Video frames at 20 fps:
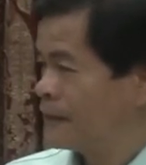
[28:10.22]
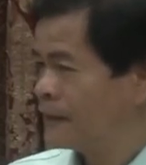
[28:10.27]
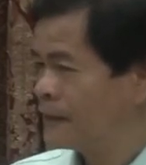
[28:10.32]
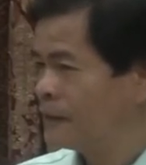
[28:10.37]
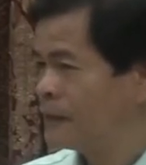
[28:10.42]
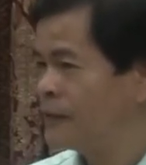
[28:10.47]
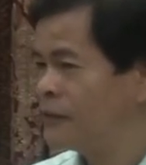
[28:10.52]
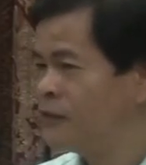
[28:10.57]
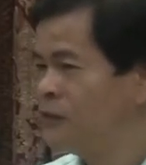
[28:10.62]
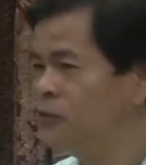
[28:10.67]

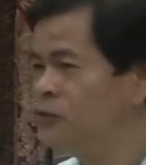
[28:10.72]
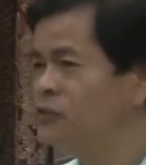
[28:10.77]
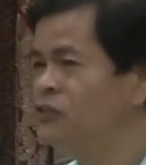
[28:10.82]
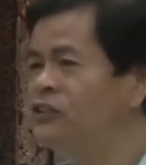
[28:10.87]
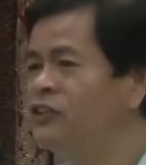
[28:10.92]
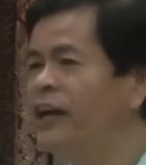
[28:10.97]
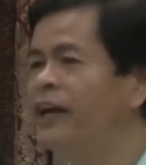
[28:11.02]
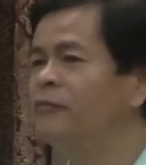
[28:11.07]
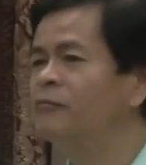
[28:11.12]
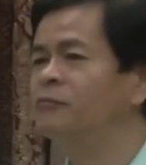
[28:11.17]
There are new
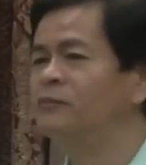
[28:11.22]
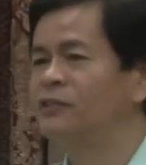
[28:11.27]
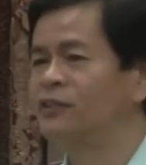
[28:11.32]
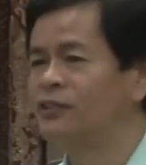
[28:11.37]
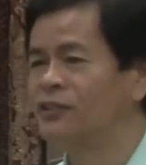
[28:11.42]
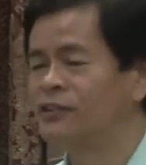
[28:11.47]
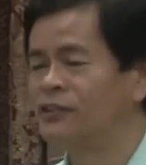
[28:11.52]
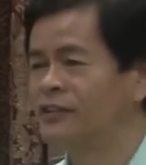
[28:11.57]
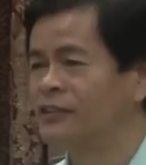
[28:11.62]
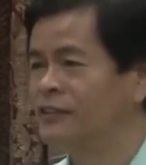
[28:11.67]

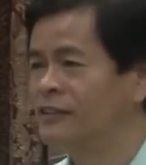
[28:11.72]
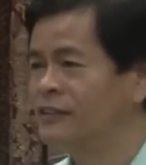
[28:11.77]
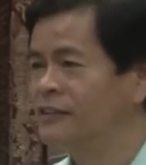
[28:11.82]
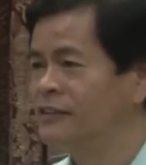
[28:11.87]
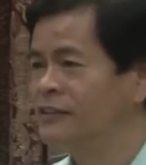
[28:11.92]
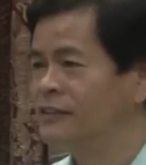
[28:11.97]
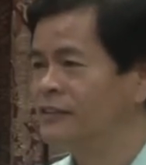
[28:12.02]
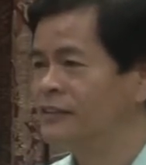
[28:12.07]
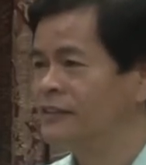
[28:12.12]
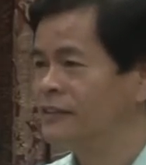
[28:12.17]
gems
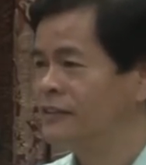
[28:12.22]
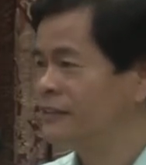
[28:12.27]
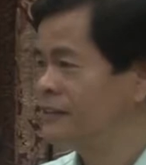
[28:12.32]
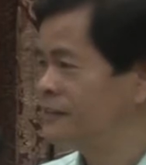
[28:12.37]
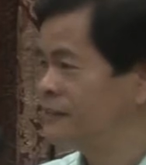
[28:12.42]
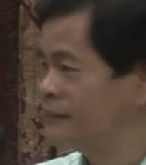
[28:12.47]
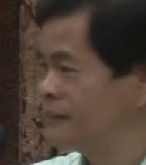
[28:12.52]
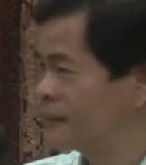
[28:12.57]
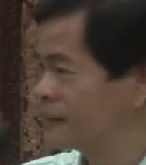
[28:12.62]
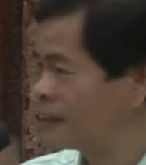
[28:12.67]

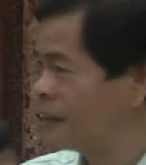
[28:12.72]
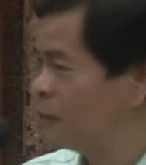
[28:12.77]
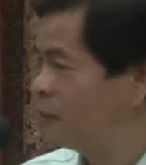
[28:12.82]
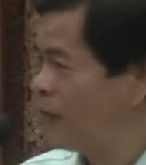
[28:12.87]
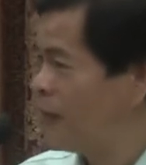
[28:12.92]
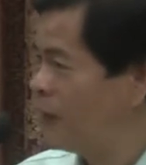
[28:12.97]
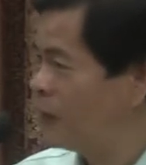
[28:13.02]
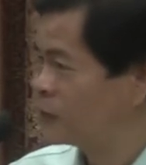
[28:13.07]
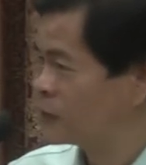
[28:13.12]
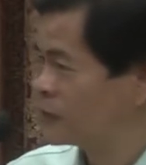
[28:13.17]
that come
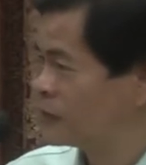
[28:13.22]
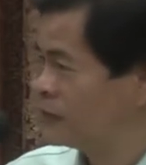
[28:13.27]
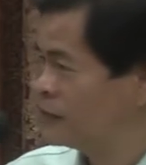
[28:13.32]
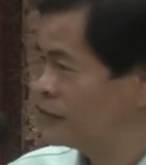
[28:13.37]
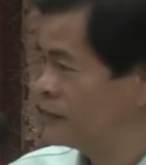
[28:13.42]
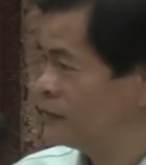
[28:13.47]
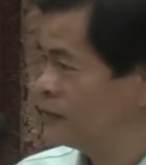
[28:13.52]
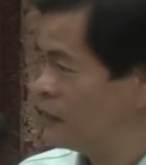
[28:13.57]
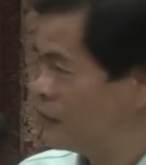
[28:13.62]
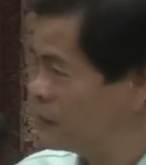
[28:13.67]
out
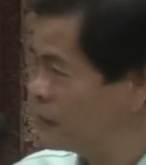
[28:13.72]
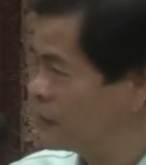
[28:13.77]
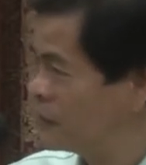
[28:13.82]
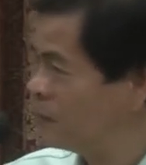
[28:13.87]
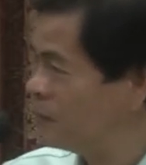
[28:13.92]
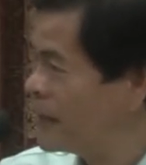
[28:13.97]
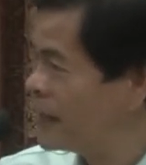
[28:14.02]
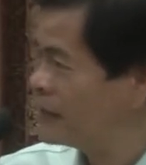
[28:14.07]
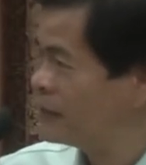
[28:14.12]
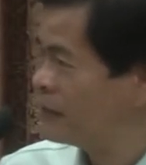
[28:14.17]
of the
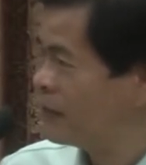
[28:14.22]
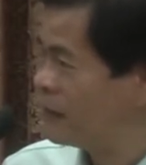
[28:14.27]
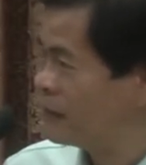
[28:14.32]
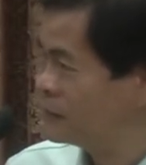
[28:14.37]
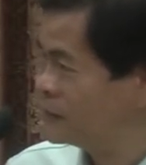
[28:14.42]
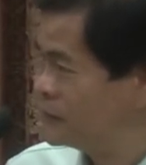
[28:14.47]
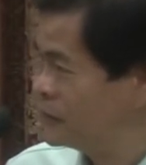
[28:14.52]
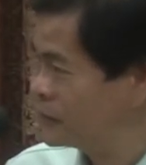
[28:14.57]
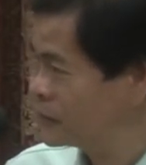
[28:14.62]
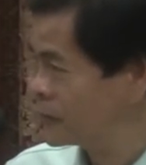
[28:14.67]
mind of
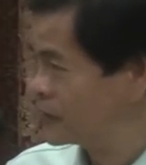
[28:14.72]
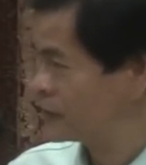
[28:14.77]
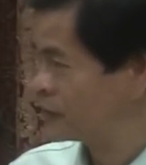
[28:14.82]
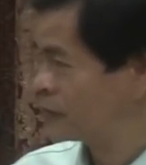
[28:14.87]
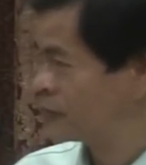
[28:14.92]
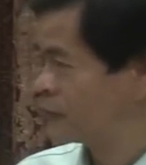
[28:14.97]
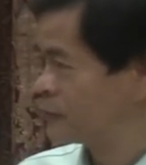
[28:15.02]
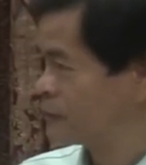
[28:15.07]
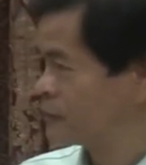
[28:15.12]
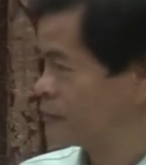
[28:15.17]

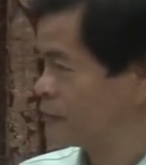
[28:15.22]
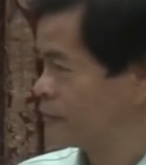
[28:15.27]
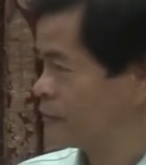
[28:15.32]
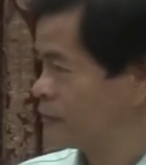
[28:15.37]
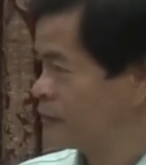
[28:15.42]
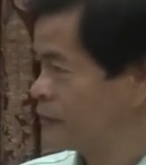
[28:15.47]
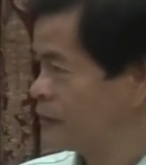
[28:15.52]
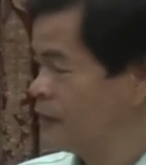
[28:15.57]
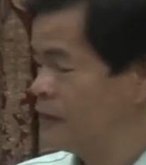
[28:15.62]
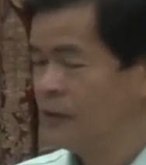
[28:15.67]
Jesus.
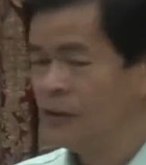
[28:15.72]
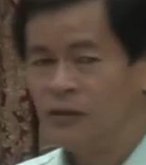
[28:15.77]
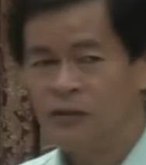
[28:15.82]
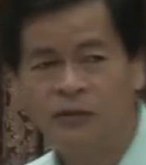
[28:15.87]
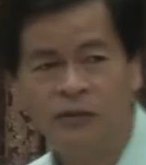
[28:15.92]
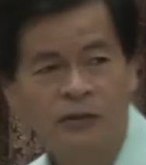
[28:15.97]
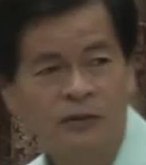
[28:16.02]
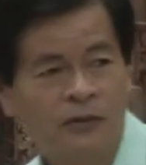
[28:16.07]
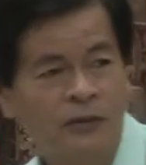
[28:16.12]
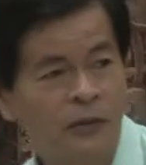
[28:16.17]

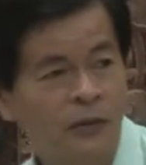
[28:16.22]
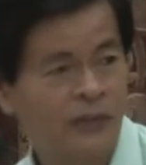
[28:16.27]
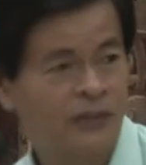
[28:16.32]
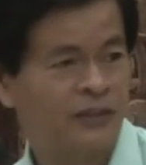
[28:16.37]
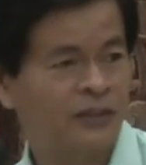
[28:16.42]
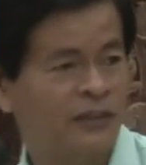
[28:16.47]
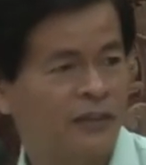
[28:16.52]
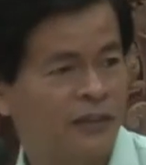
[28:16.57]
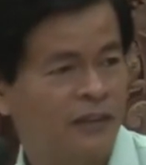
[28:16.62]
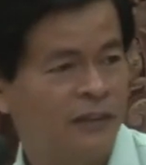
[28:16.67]
New
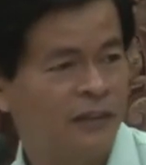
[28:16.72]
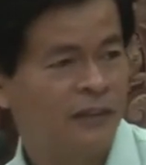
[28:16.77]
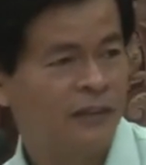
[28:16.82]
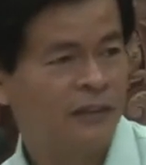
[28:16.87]
truths.